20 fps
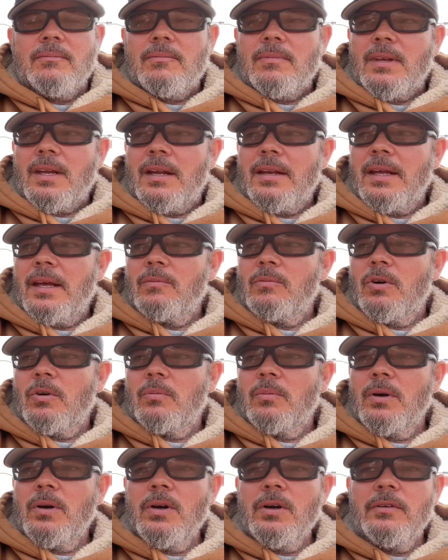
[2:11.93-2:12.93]
and then we'll
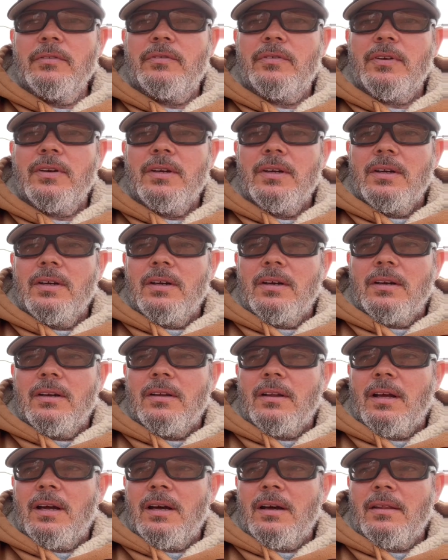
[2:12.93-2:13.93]
move
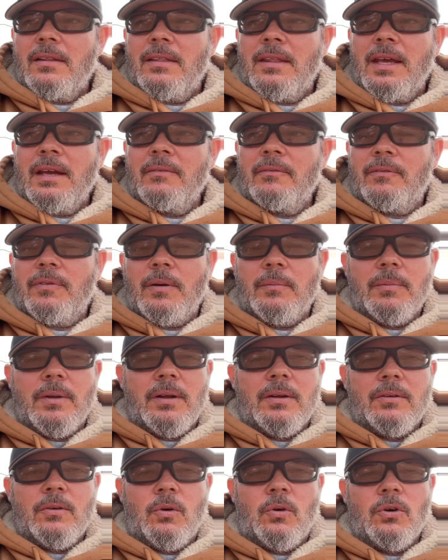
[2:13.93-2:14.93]
them from
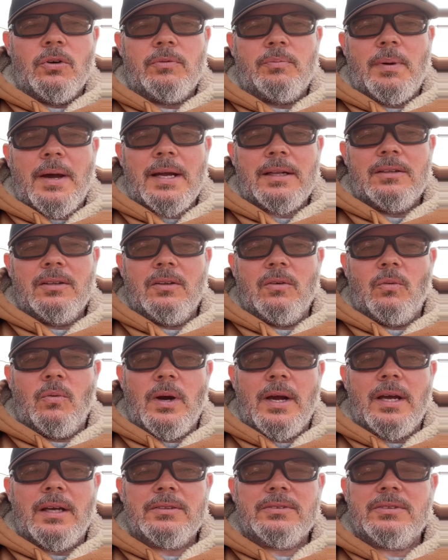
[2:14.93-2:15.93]
the north back to the
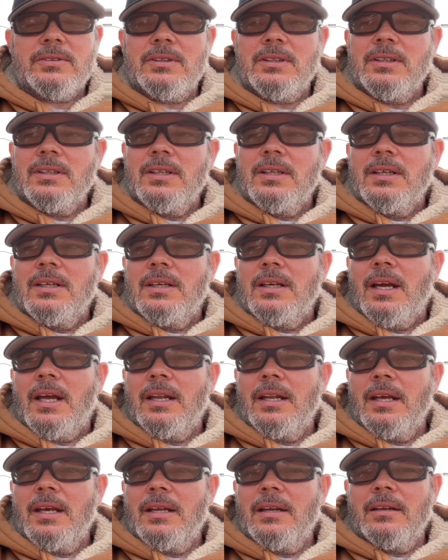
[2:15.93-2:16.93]
west,
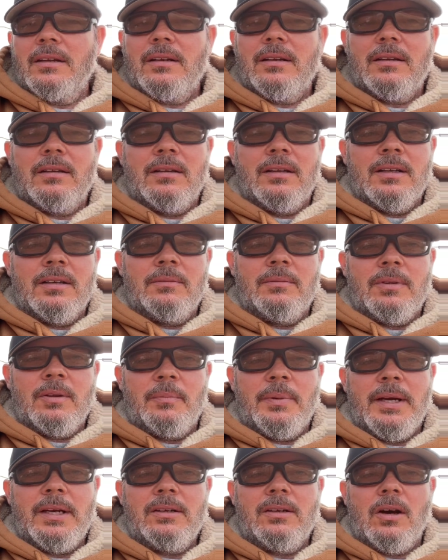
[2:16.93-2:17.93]
and then the
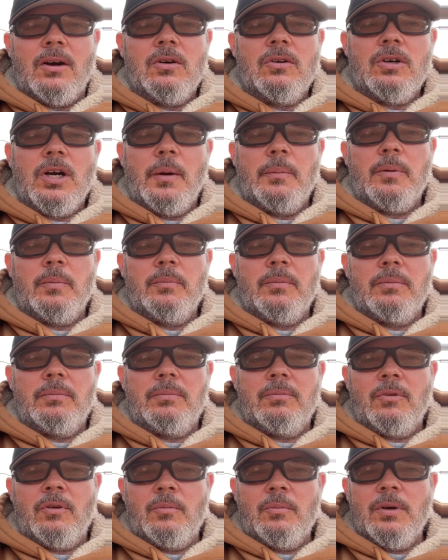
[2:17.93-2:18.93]
big doe group
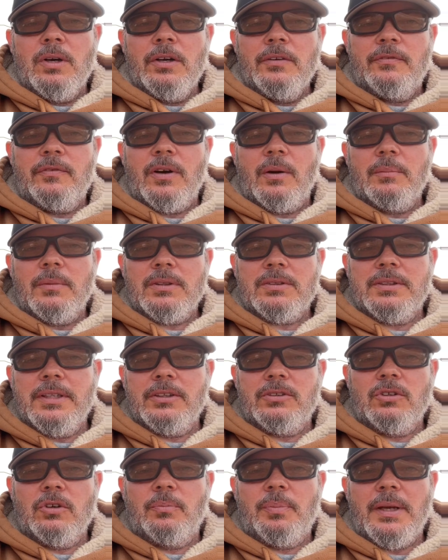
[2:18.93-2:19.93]
will move from the
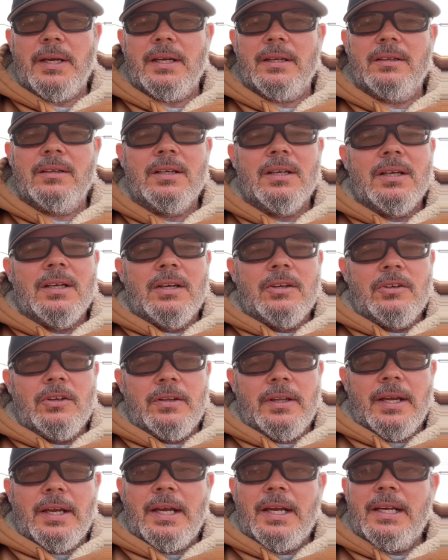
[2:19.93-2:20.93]
central pen to
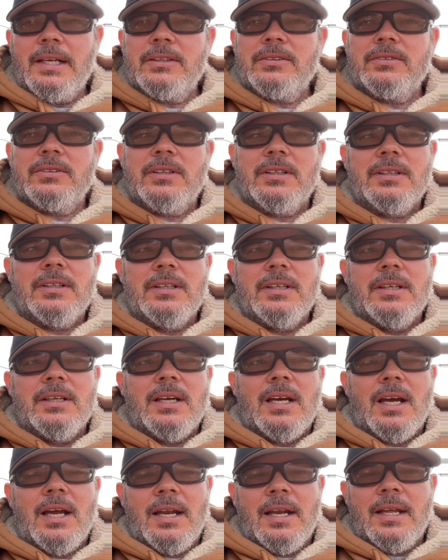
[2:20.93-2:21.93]
the east,
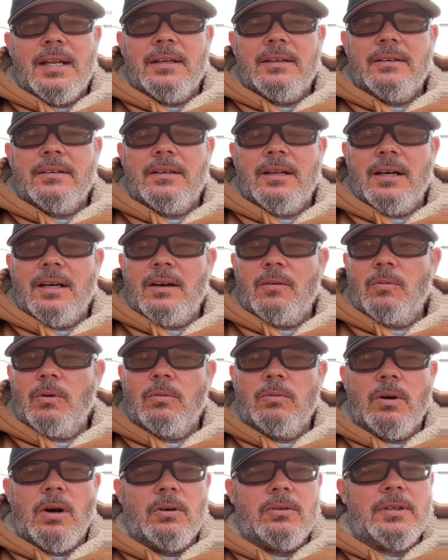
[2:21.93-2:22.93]
and then
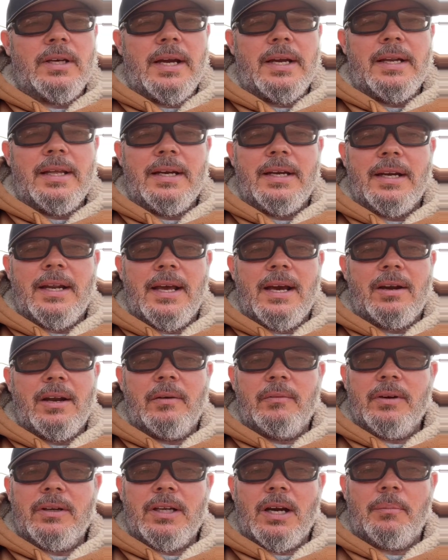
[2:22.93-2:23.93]
we'll rotate in and out
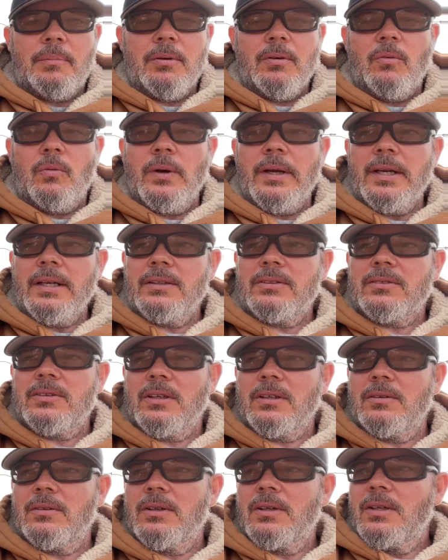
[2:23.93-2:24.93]
every couple of weeks.
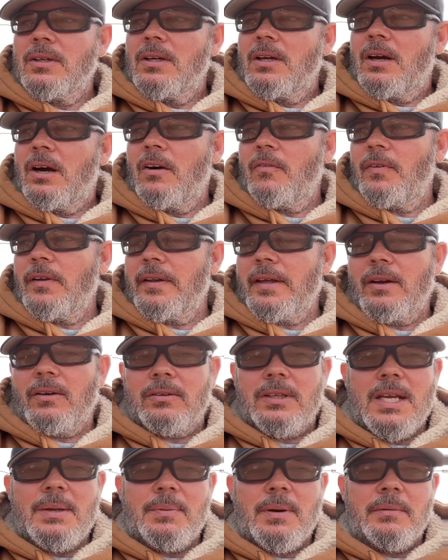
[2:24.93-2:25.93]
So hopefully that'll
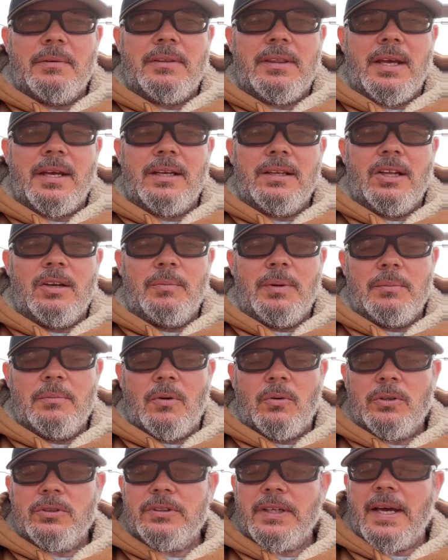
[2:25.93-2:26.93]
keep everything a little bit
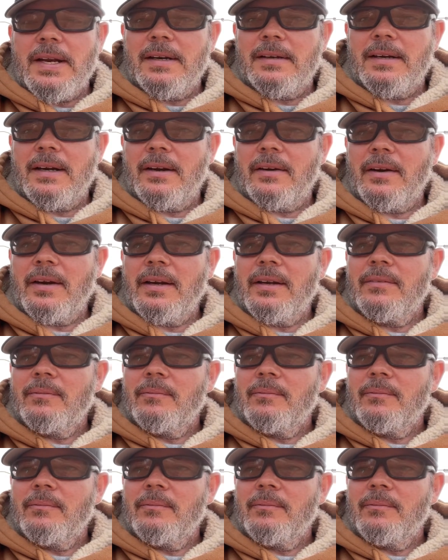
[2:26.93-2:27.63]
more sanitary